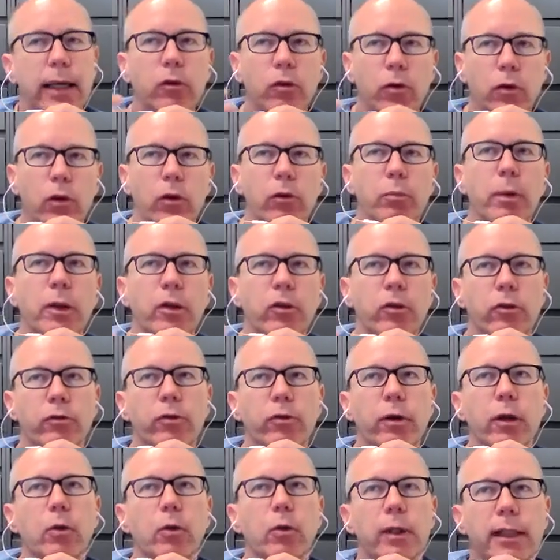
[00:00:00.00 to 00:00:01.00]
And so those
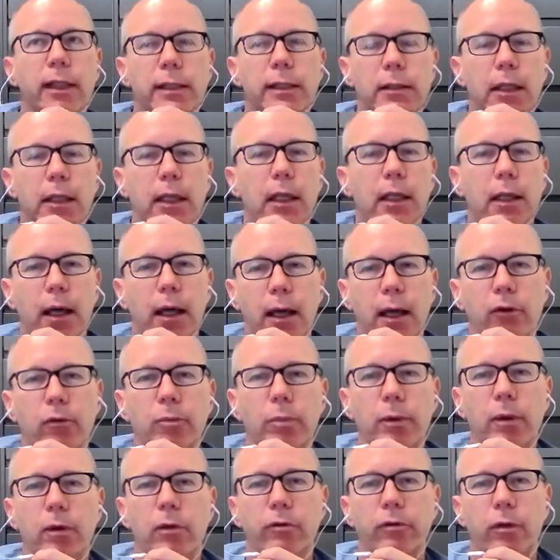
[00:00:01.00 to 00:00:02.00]
patients frequently stay
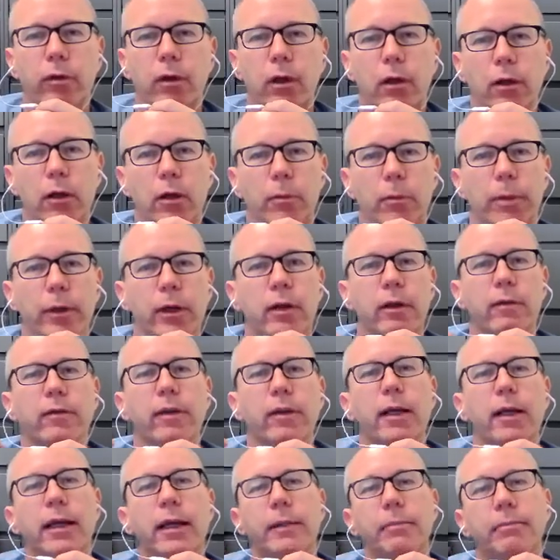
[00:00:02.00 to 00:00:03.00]
in the hospital for a longer
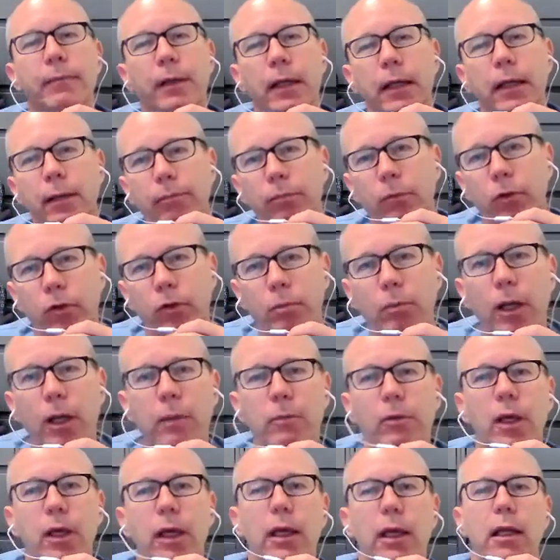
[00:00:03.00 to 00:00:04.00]
period of time,
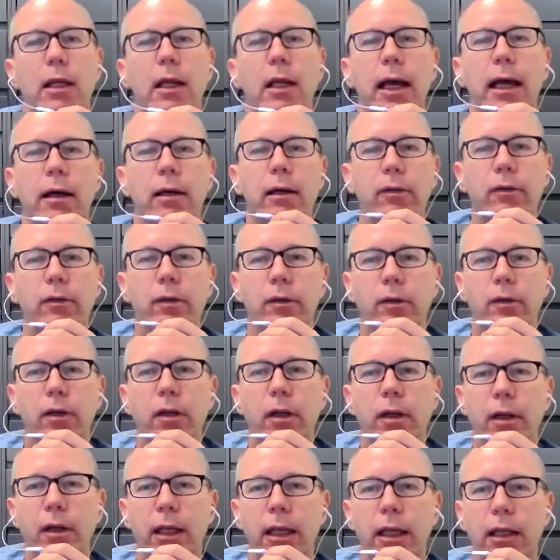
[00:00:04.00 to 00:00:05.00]
sometimes getting
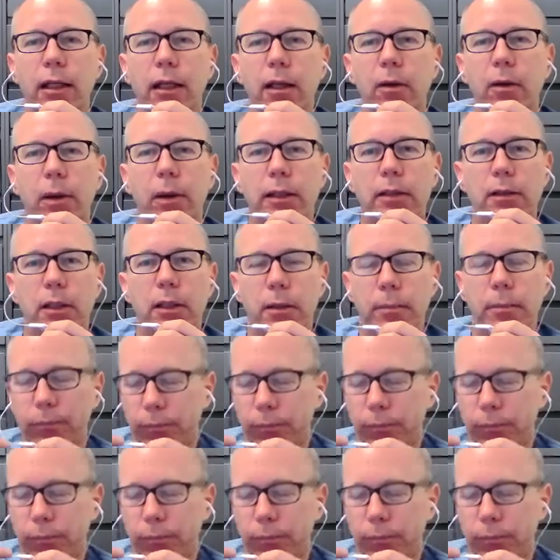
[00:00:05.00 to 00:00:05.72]
dialysis until the kidney